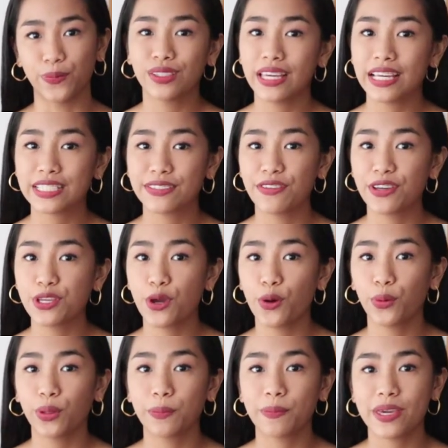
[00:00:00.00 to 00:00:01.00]
Today's
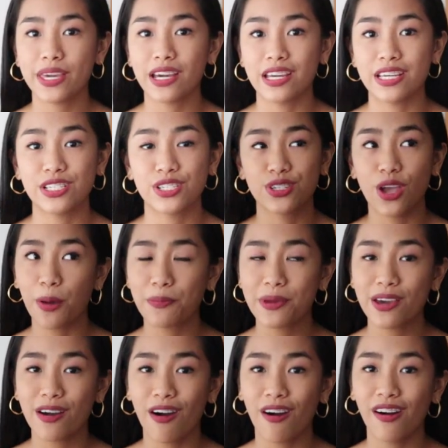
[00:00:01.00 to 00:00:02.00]
video will be a
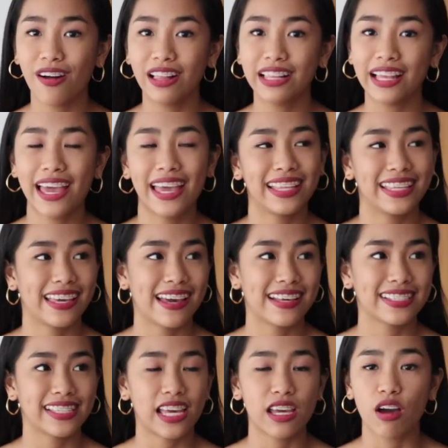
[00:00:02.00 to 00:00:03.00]
Shopee haul and
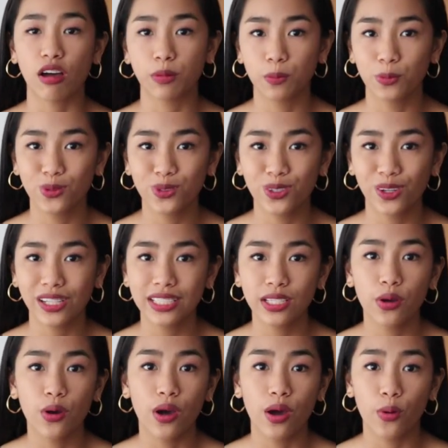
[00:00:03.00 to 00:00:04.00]
yes, I got
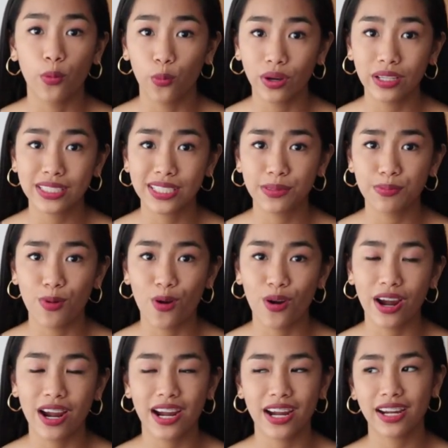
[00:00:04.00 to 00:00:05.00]
boodled once
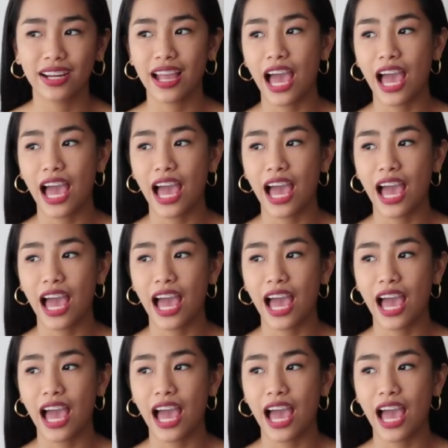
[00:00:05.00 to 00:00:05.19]
more.